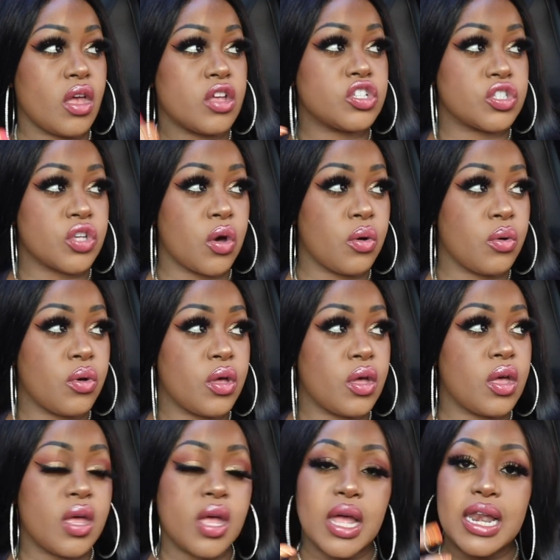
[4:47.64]
So,
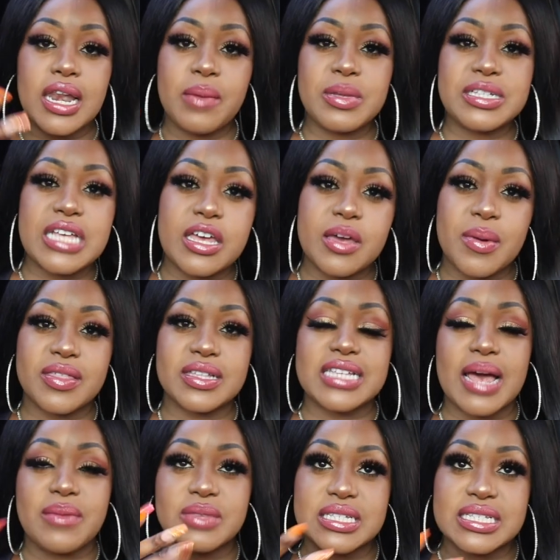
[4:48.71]
let me tell you. By the
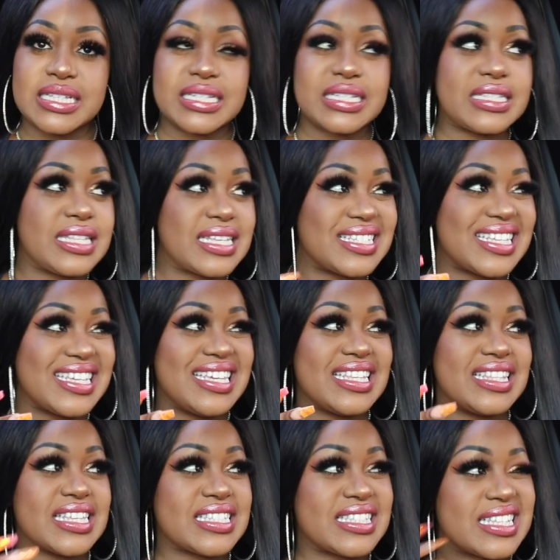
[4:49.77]
time this this
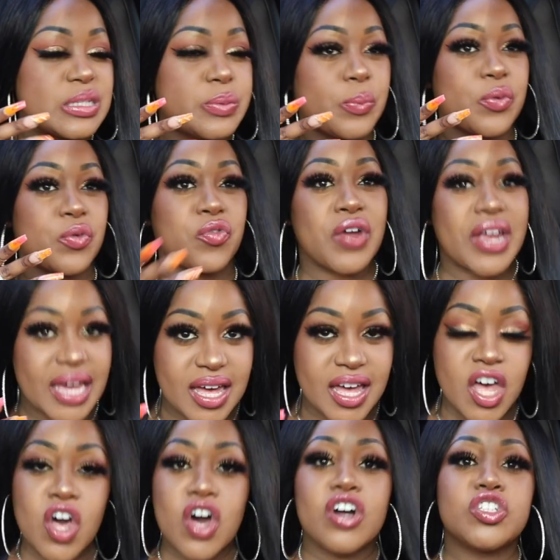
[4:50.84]
this this prick
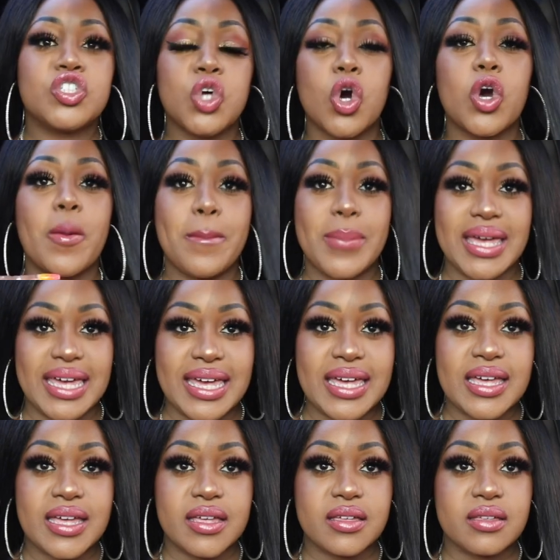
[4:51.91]
took me,
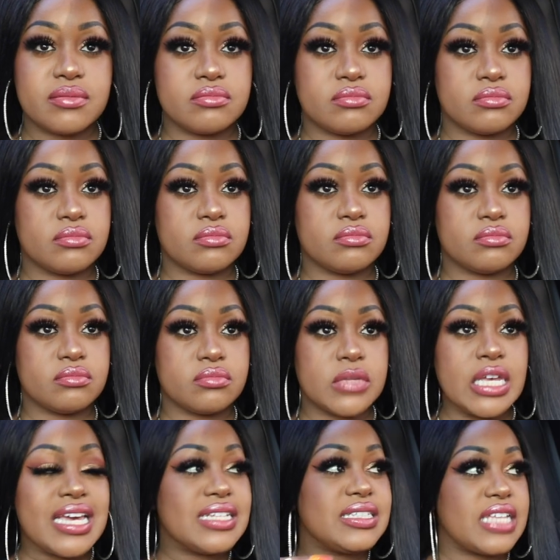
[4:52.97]

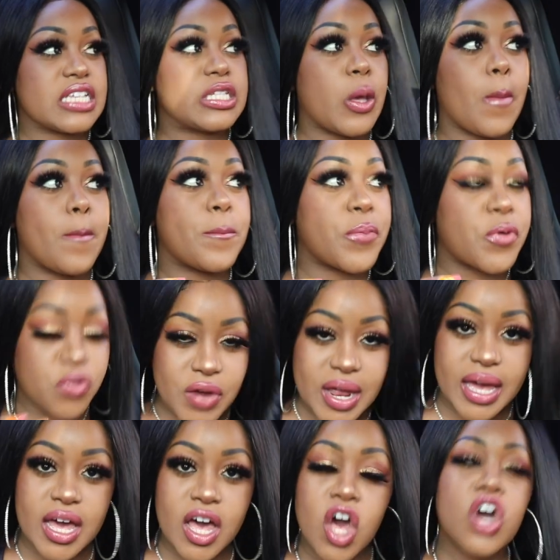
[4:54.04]
this
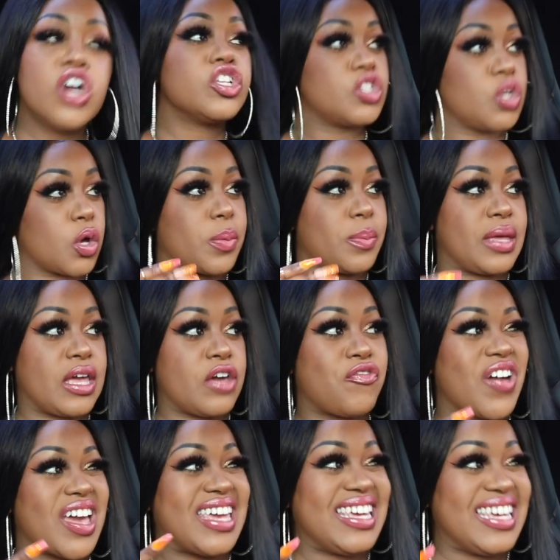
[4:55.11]
prick took me
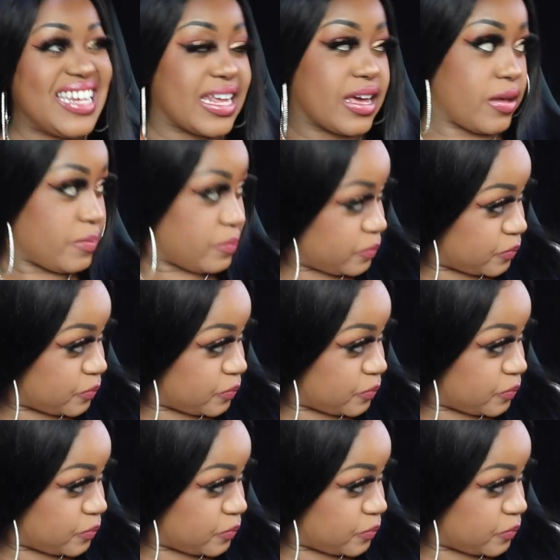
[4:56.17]
for idiot.